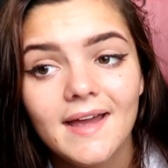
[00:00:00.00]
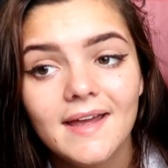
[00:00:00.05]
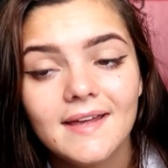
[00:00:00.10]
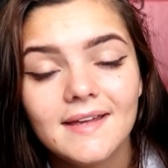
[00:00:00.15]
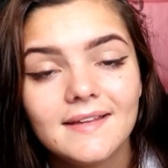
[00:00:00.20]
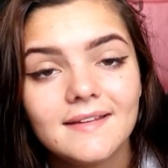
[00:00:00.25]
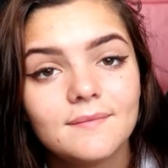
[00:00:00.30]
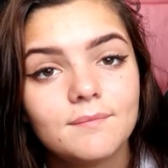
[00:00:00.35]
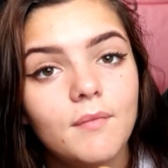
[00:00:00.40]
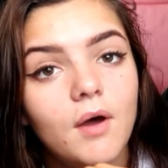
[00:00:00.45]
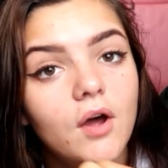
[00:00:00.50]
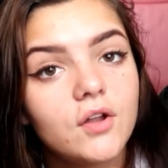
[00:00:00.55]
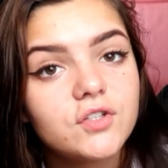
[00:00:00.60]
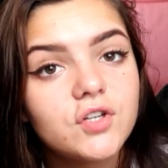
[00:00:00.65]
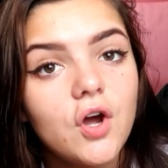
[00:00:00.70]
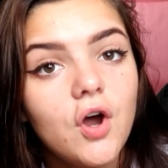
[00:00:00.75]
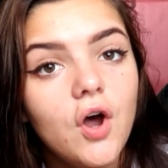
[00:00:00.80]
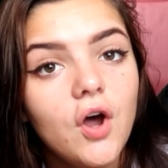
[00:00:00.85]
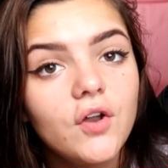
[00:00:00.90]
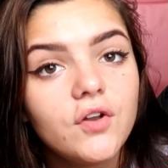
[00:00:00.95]
It is much
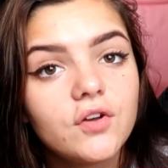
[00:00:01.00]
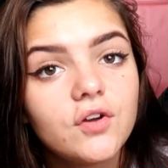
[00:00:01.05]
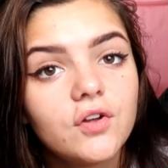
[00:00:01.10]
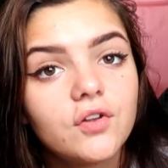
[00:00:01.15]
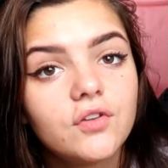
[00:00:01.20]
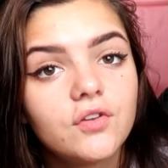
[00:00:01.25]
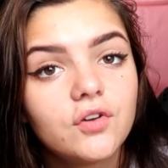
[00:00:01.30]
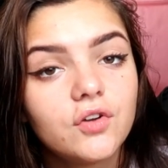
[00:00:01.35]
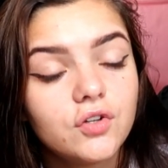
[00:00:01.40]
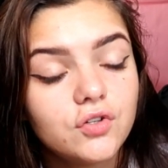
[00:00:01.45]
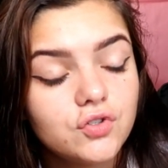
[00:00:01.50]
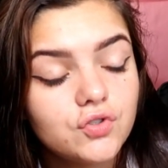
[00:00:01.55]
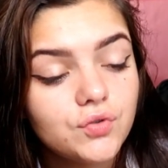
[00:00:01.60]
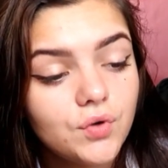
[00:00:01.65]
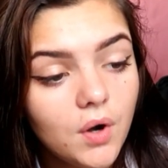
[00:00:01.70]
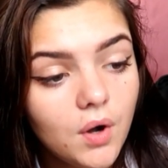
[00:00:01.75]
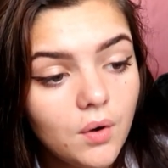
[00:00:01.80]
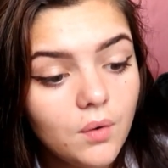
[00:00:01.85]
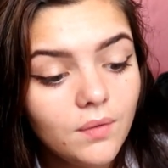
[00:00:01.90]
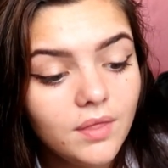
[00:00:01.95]
harder to
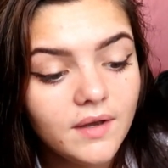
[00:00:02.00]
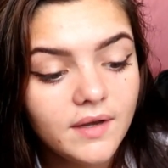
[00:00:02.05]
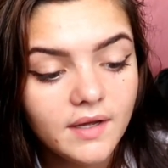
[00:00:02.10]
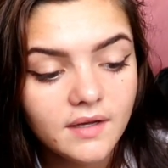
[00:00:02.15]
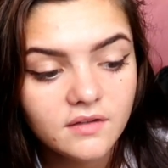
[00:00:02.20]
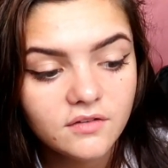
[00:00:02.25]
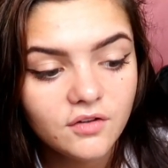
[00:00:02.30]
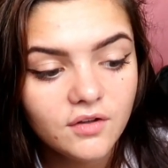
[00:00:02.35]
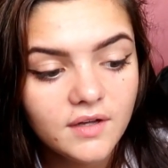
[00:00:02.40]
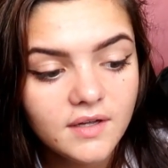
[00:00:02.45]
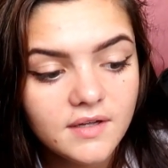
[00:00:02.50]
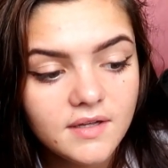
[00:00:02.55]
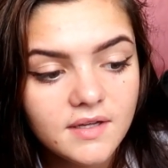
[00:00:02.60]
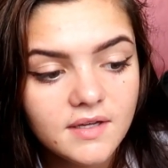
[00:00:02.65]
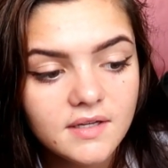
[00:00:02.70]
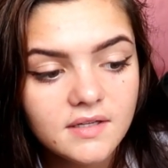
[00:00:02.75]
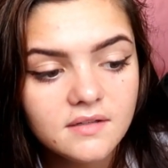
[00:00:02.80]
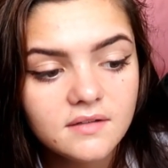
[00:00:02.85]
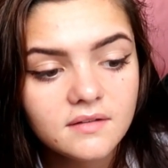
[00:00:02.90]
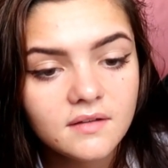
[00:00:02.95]
control than
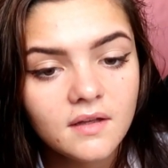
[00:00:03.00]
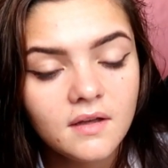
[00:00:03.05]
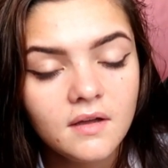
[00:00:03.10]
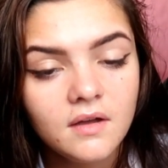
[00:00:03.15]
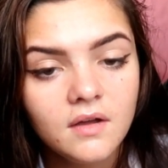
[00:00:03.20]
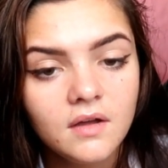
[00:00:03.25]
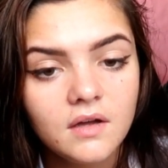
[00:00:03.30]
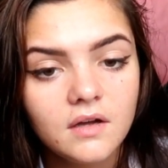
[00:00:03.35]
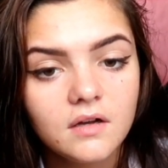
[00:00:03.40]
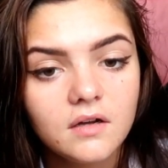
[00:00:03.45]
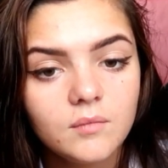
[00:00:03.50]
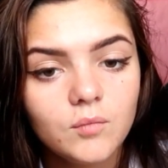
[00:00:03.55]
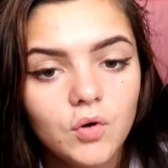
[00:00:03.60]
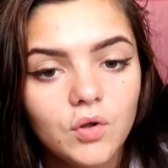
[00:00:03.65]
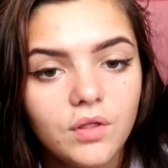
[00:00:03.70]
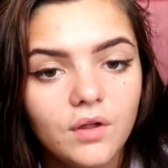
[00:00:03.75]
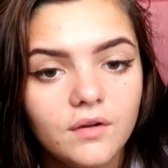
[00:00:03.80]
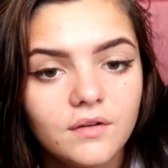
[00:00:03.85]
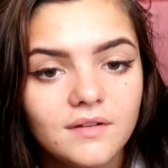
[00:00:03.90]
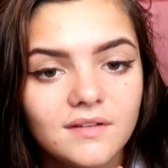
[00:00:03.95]
anxiety is.
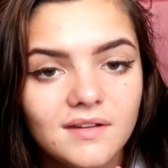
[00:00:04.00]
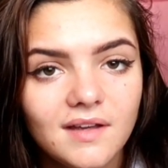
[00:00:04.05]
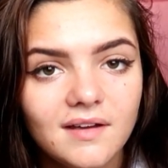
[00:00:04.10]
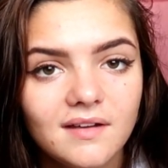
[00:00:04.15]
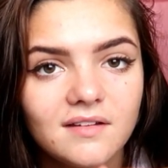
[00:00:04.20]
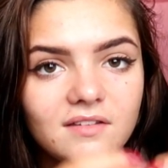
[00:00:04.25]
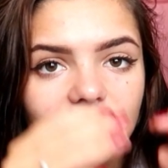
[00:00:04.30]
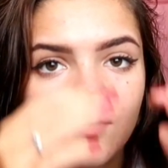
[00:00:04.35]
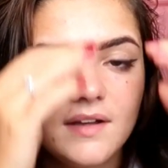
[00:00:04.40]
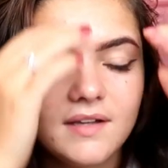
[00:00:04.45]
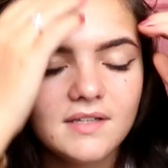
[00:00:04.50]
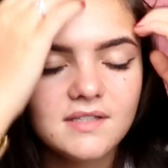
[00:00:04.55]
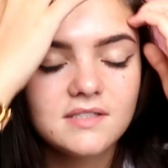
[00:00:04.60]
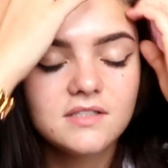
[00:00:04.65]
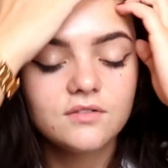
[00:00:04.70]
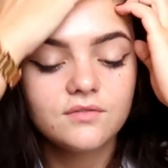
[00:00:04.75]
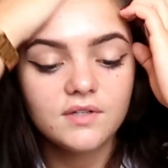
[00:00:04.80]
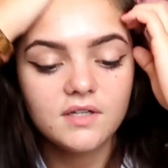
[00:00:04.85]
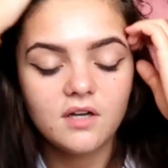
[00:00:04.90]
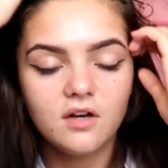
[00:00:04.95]
Although anxiety is
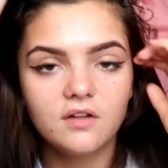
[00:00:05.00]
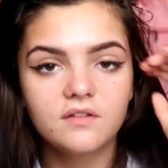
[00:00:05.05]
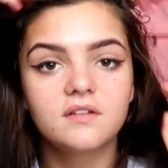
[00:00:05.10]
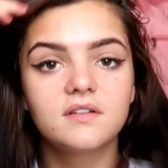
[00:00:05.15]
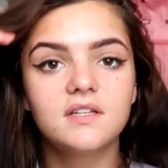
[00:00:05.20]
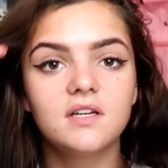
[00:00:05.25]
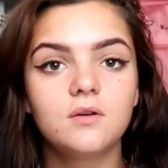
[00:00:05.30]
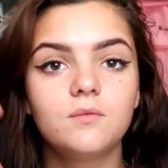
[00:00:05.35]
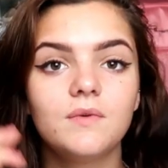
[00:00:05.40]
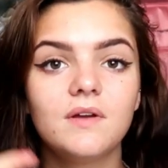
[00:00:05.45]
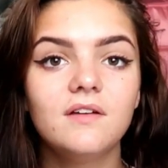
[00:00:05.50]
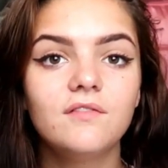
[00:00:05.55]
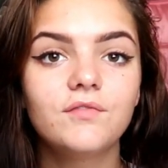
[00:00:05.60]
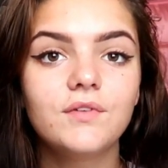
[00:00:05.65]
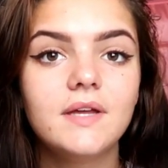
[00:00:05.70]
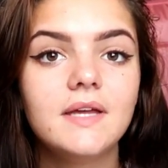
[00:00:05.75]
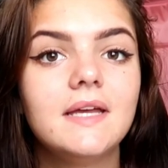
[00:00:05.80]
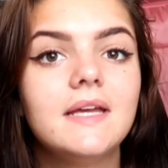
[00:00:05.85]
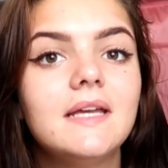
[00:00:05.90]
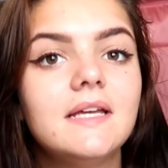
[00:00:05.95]
still really hard to deal with,
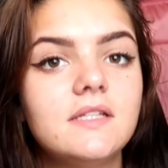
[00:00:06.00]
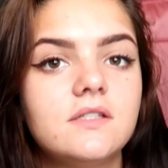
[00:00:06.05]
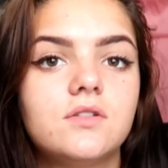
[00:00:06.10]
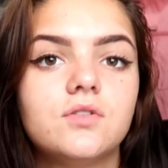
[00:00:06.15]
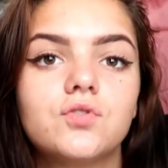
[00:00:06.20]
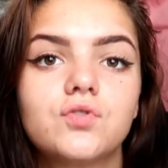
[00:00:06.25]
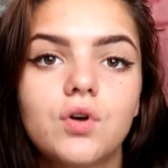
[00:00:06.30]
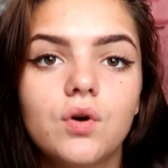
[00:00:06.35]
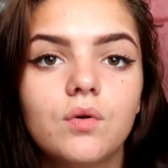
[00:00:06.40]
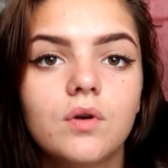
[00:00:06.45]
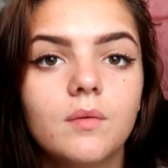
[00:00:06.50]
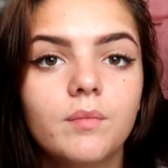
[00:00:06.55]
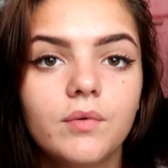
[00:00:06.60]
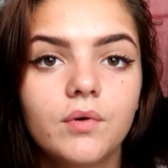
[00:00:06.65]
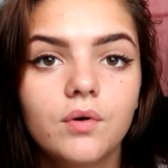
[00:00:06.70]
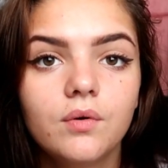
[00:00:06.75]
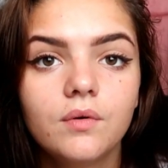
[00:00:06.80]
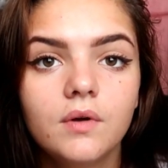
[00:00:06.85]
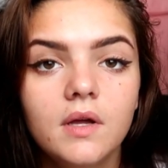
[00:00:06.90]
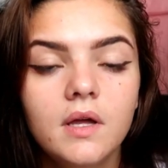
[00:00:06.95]
it is
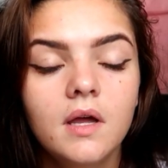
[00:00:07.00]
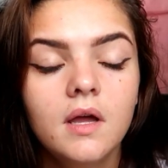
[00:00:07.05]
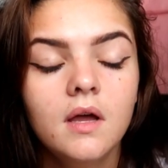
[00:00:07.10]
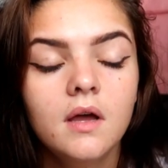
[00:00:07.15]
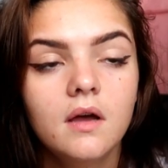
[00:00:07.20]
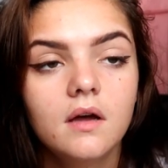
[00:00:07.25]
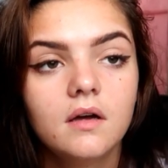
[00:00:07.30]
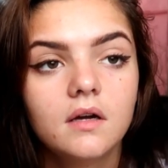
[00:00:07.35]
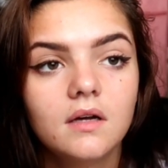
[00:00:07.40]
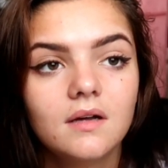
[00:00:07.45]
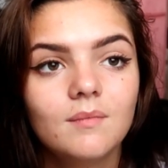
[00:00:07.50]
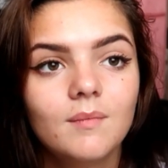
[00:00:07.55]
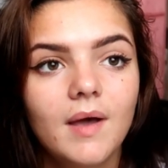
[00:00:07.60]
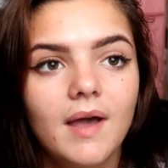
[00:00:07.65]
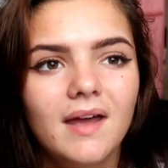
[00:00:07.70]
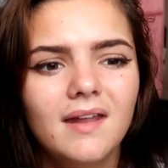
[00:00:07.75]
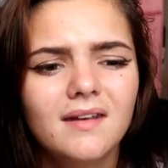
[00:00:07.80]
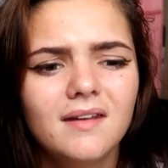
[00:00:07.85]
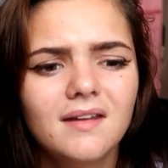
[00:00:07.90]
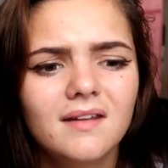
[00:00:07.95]
controllable. And
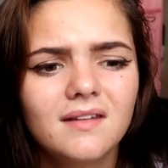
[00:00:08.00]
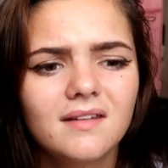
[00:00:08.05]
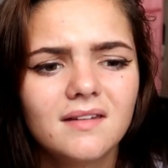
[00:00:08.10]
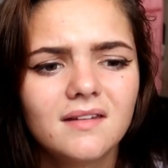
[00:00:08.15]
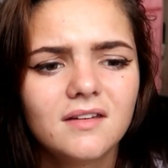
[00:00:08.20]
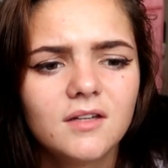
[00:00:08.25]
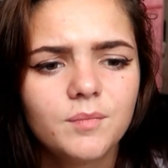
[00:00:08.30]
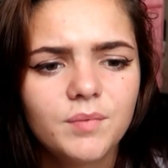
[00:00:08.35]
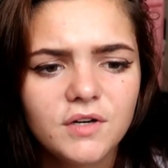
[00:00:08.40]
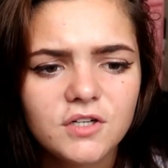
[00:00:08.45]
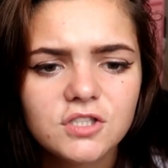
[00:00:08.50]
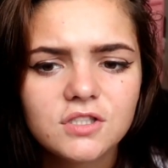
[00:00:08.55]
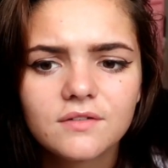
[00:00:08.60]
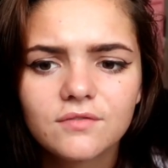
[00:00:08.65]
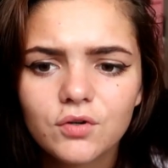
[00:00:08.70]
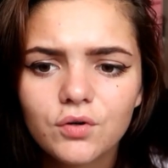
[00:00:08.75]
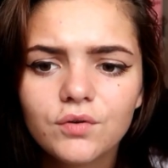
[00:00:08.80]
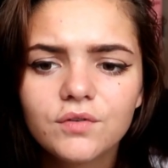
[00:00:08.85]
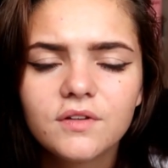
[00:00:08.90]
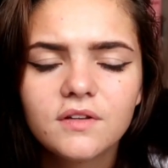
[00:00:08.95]
depression,
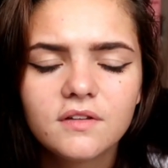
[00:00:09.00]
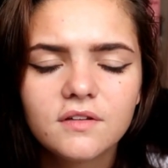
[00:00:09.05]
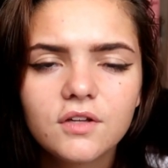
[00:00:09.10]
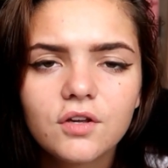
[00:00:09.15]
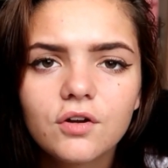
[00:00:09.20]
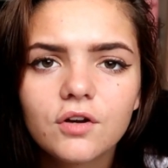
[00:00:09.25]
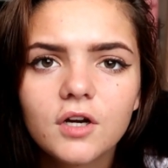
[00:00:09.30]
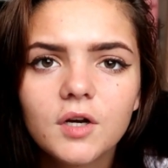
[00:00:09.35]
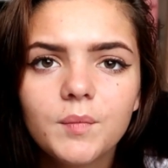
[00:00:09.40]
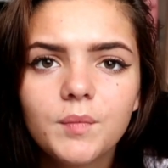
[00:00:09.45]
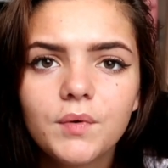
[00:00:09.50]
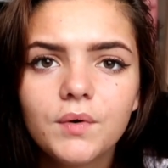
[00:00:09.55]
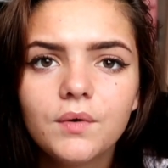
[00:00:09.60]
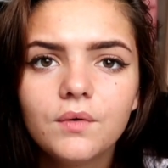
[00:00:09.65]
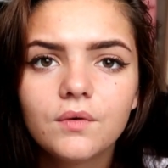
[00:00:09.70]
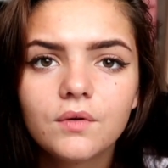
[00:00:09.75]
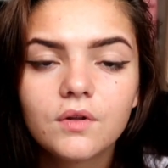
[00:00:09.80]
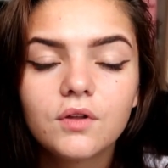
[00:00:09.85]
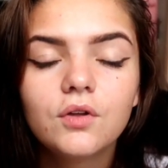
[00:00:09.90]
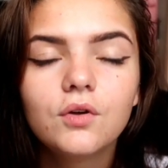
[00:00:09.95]
of course, is
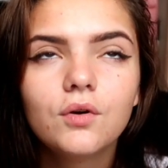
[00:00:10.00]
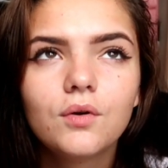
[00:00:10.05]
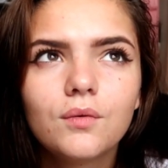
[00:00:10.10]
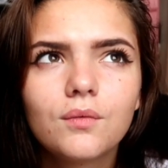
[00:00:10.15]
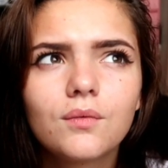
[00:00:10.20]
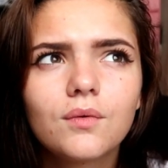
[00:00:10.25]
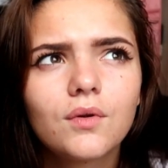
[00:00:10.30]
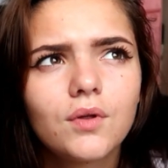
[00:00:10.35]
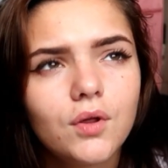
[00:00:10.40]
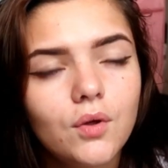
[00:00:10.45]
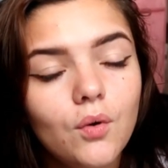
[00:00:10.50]
curable, but